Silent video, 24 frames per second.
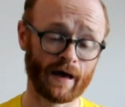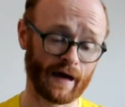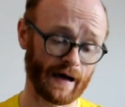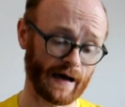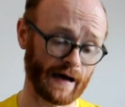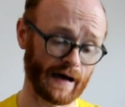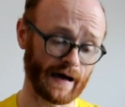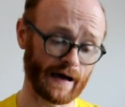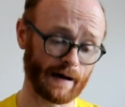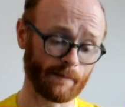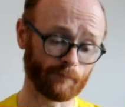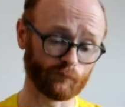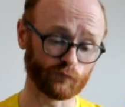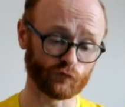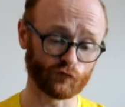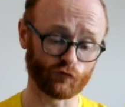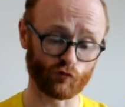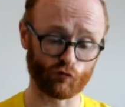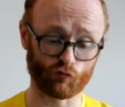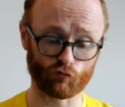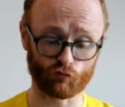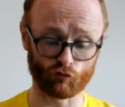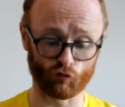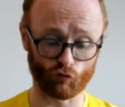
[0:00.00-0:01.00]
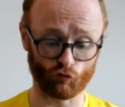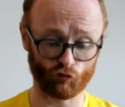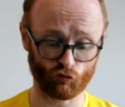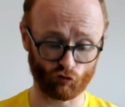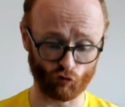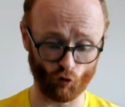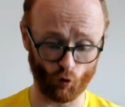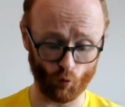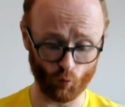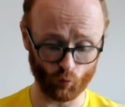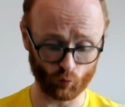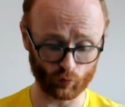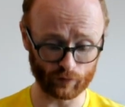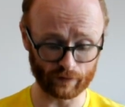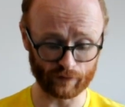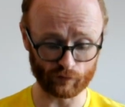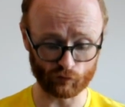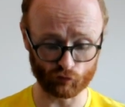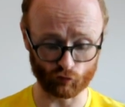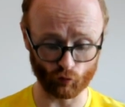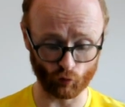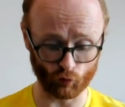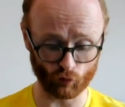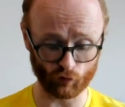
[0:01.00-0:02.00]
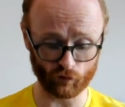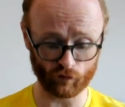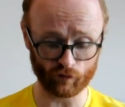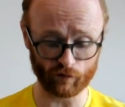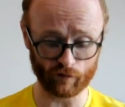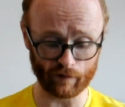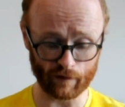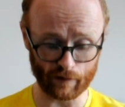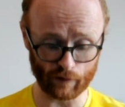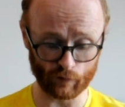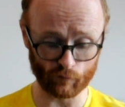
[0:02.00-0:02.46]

Um, the, the sole does,